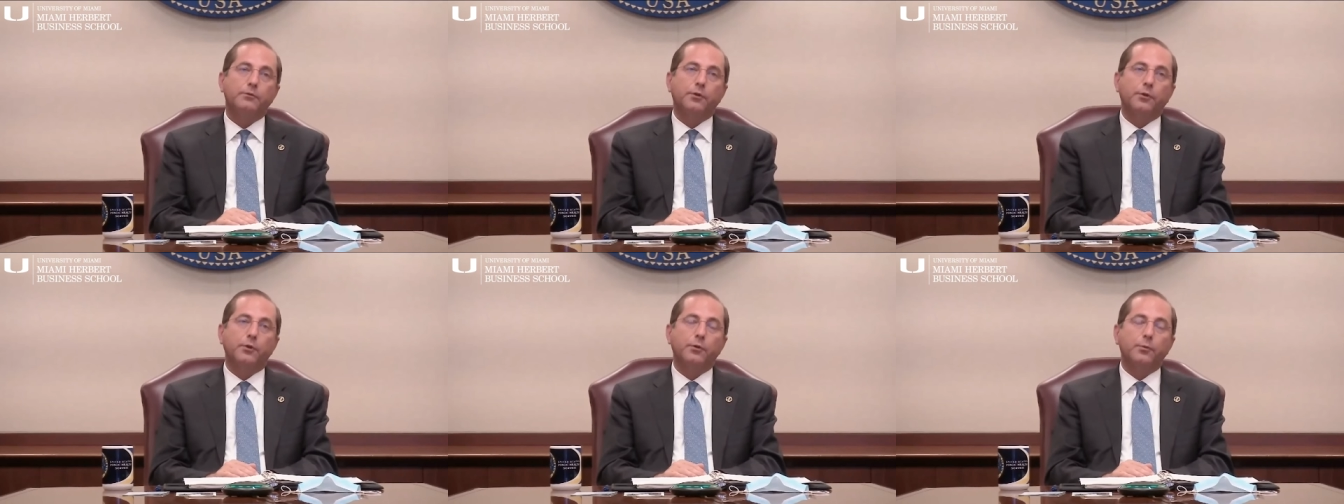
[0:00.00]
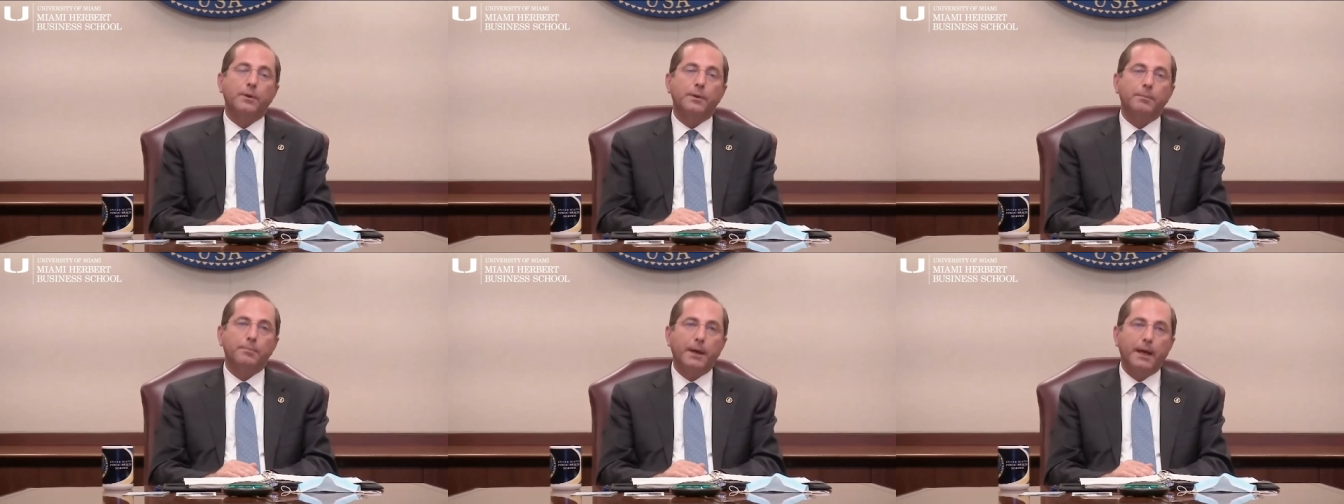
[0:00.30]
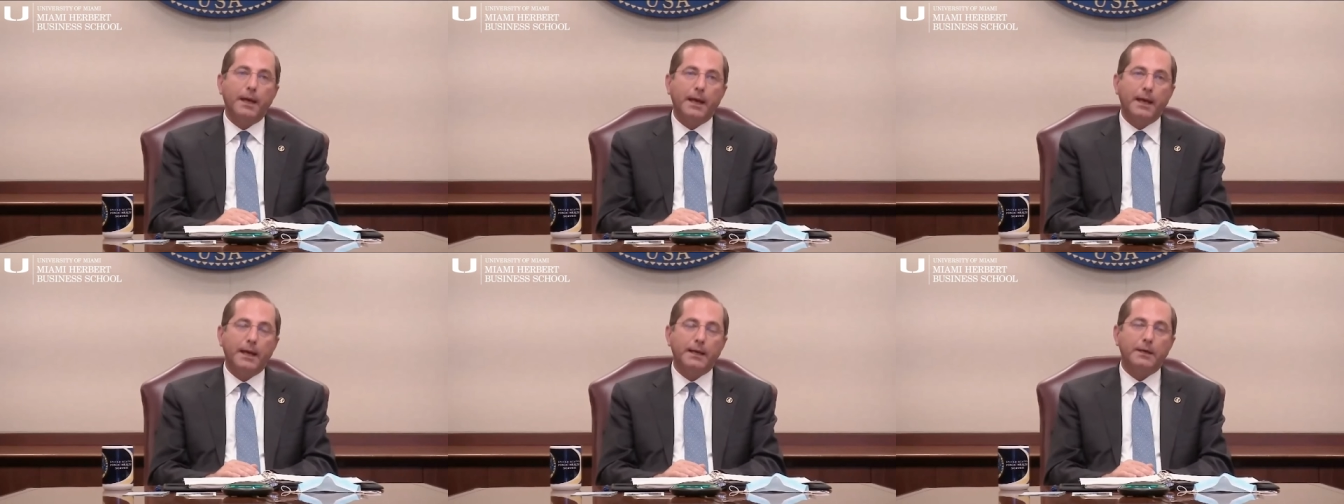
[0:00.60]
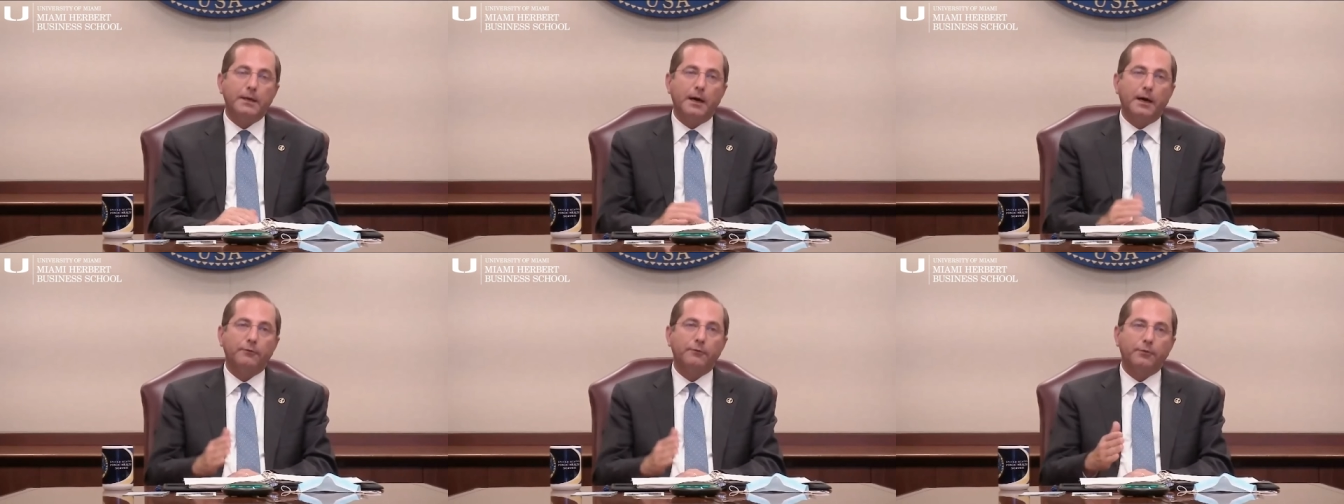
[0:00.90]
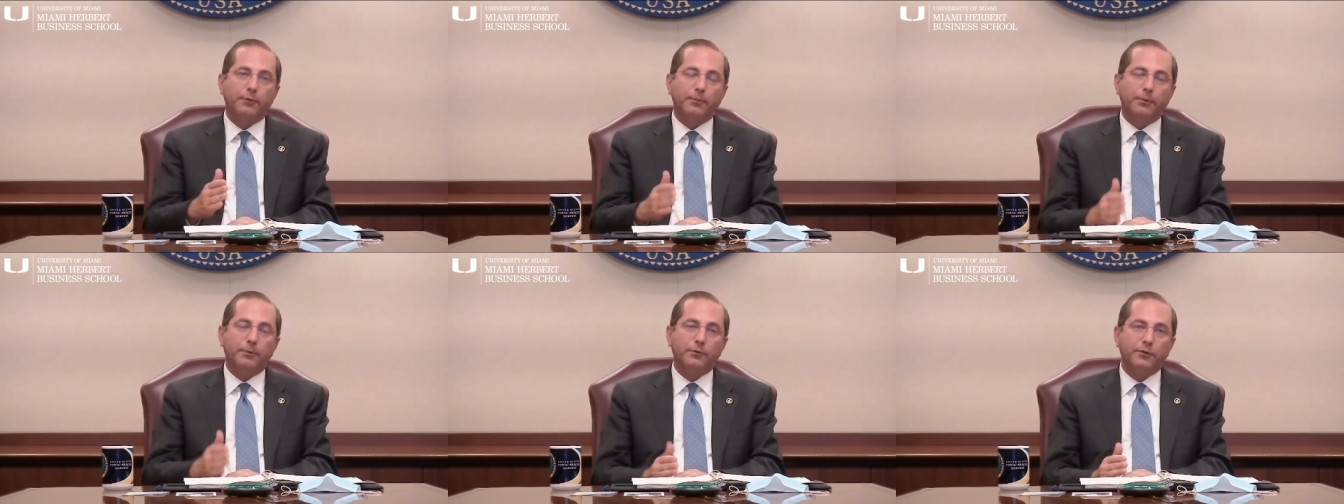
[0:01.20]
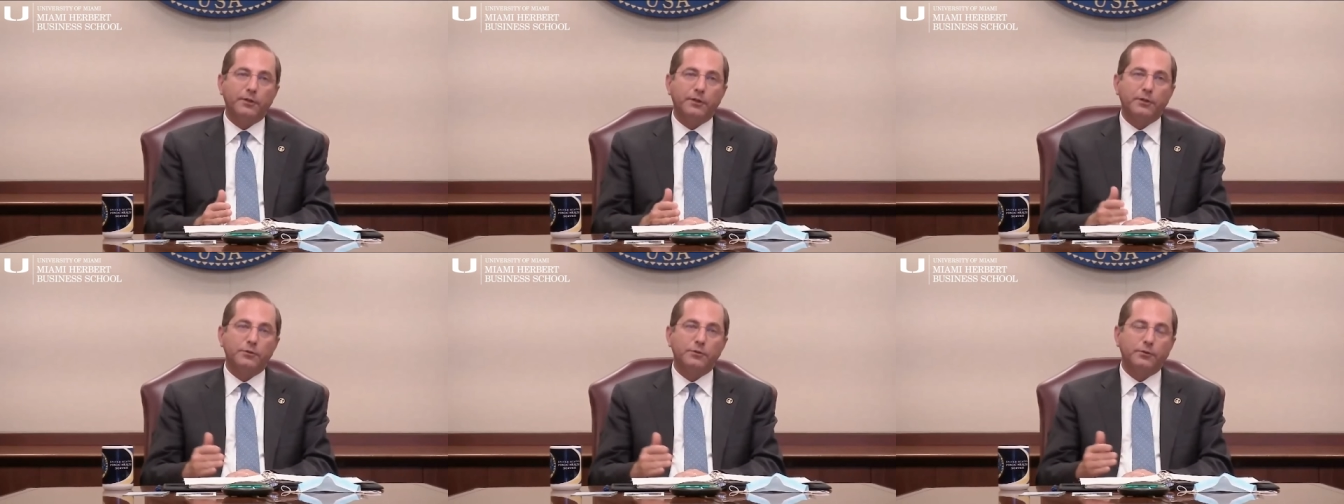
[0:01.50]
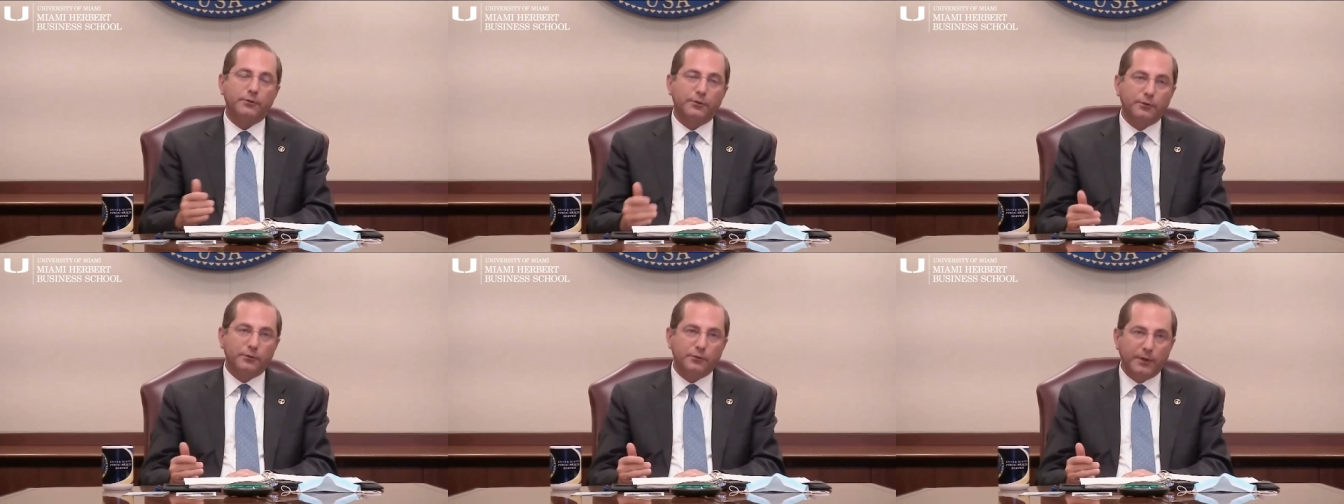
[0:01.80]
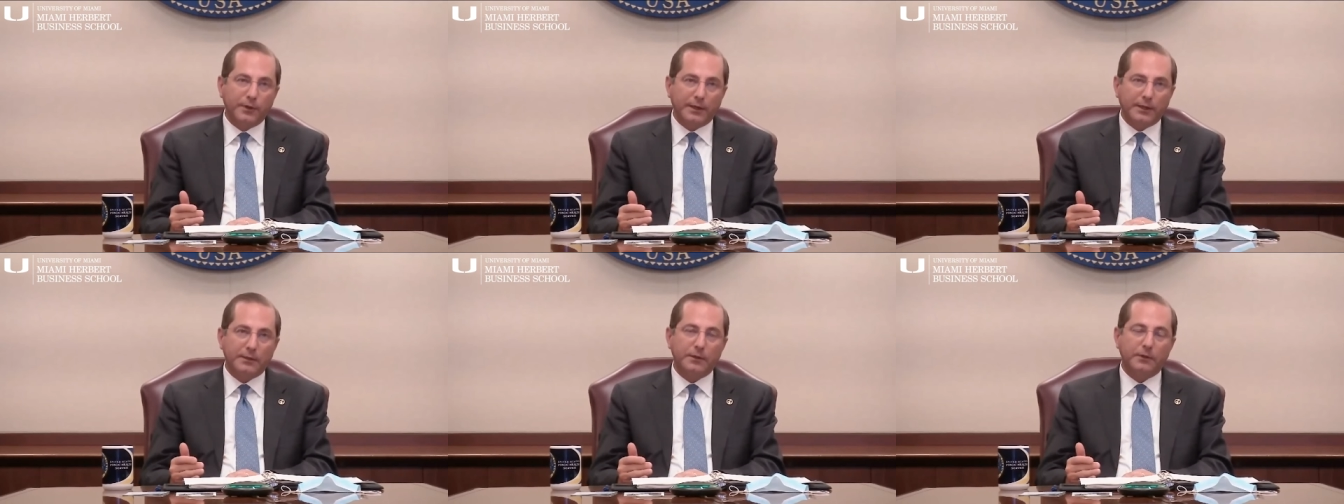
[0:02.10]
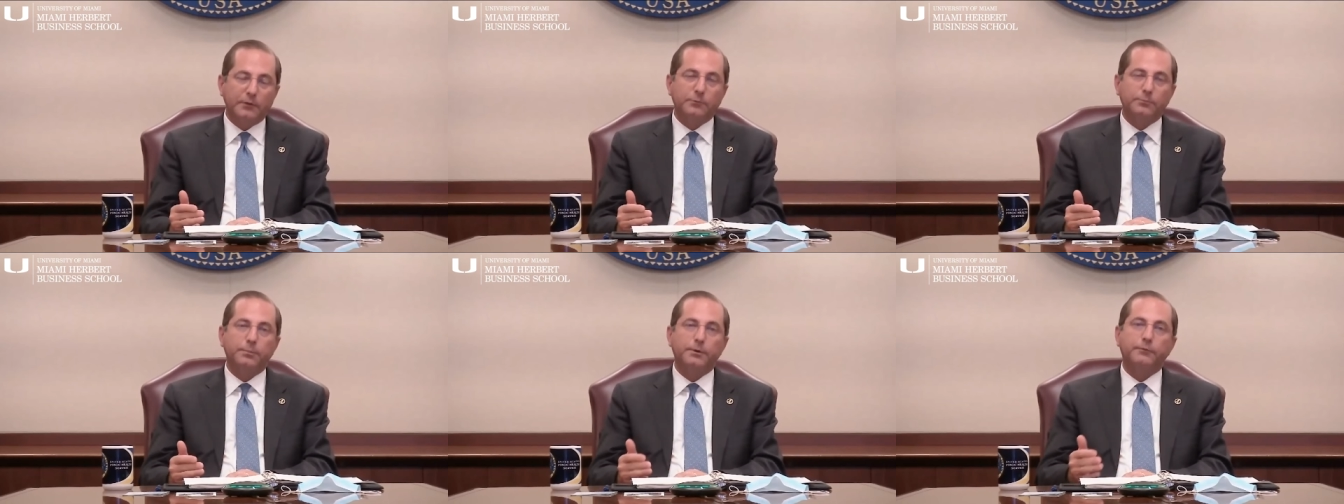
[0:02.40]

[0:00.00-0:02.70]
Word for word: so that we pay not for procedures and sickness,